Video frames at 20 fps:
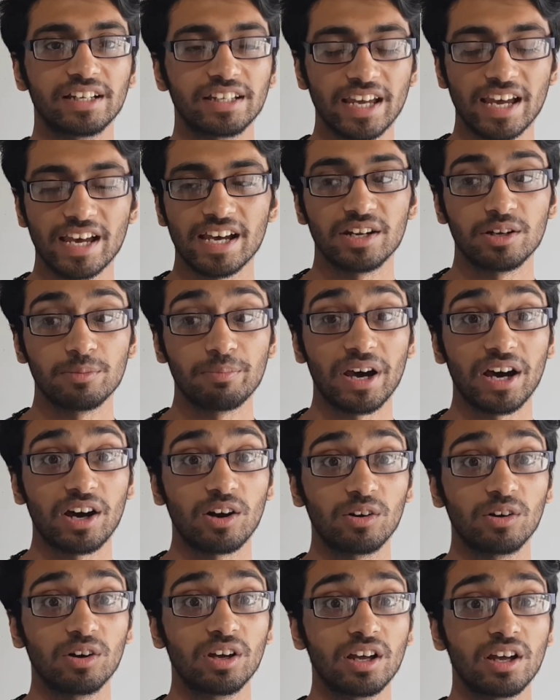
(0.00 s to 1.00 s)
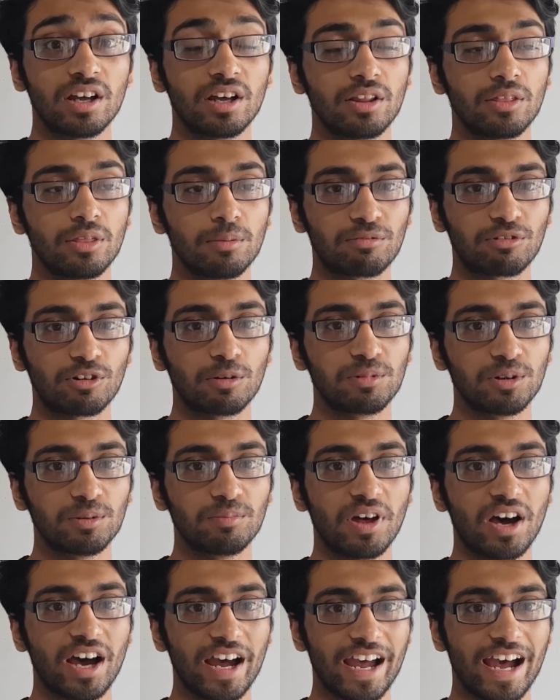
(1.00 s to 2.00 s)
cared about the
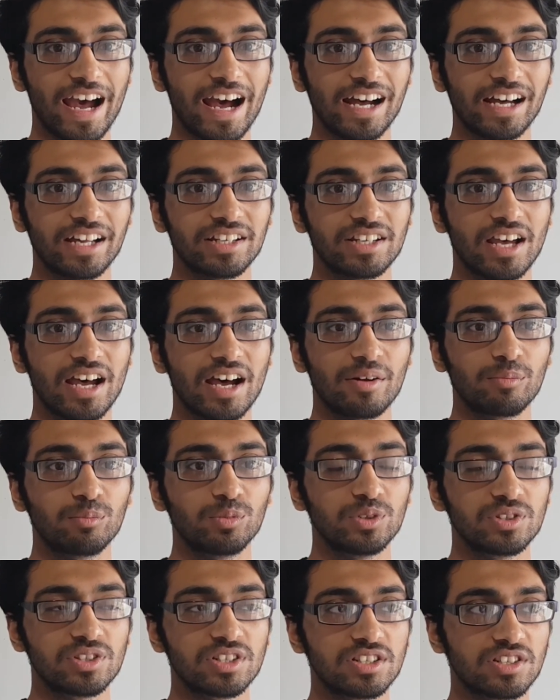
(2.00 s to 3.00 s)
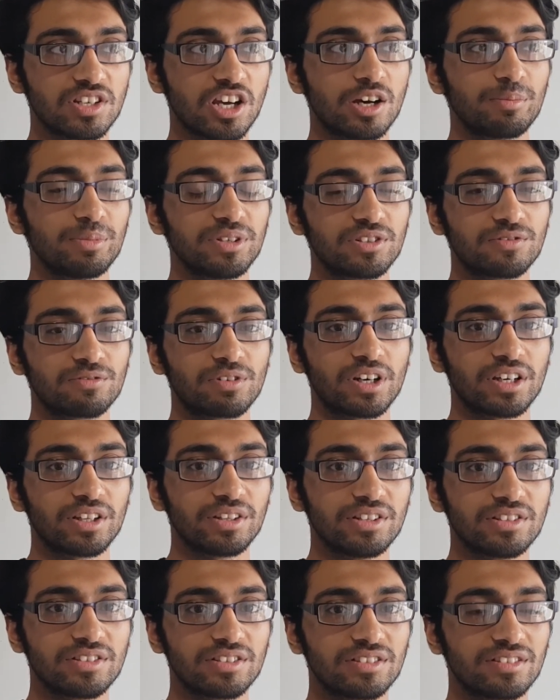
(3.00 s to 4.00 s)
problem that I had and was determined to
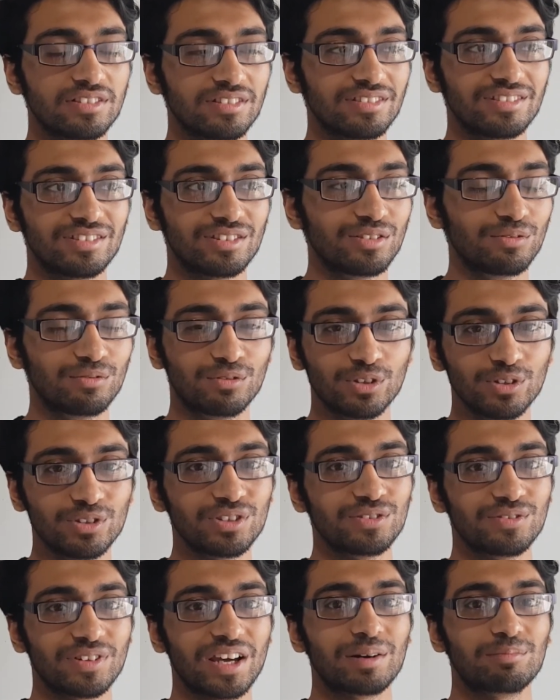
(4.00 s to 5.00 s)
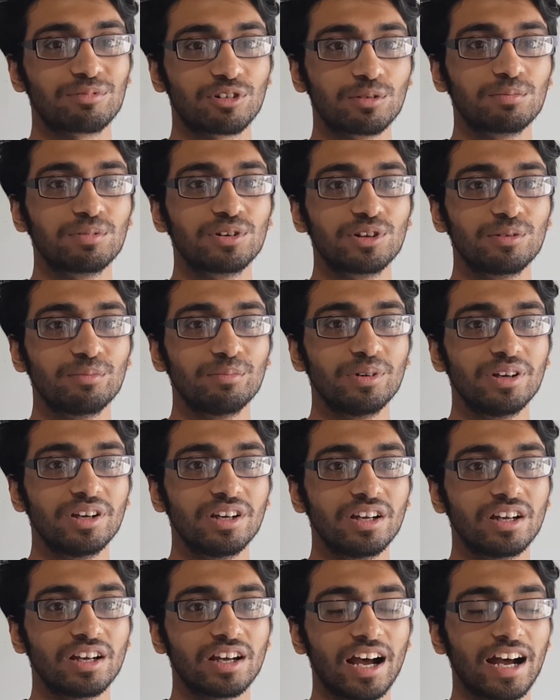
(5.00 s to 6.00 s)
find the root of that problem.
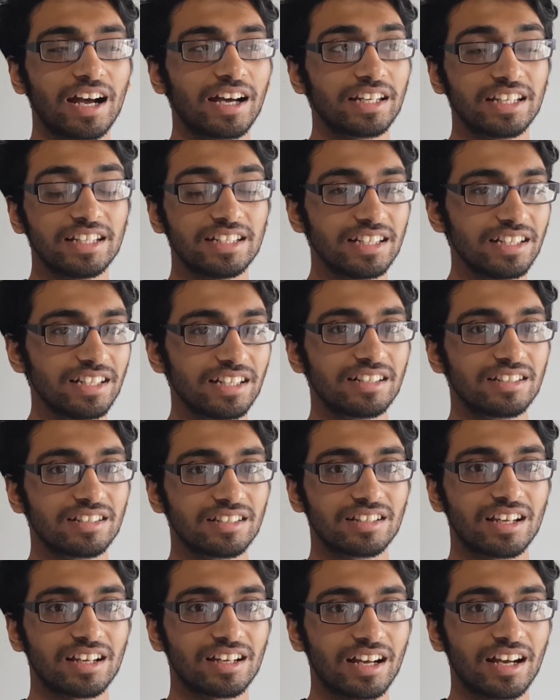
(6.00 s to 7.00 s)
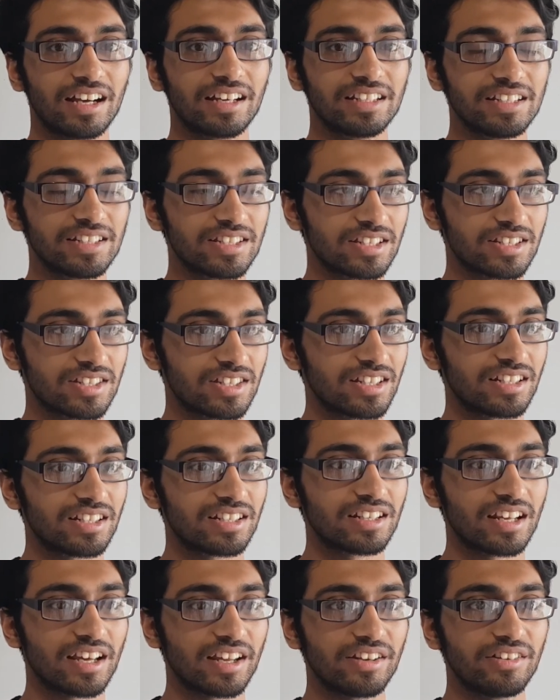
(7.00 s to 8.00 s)
And he did, and he
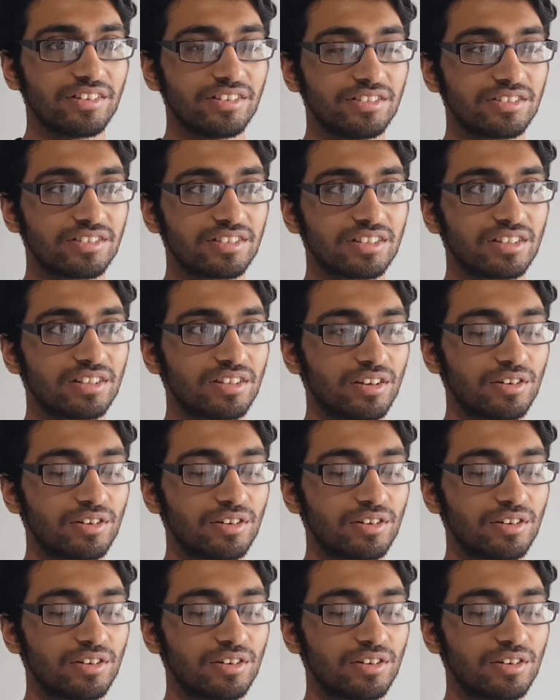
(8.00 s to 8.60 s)
succeeded. And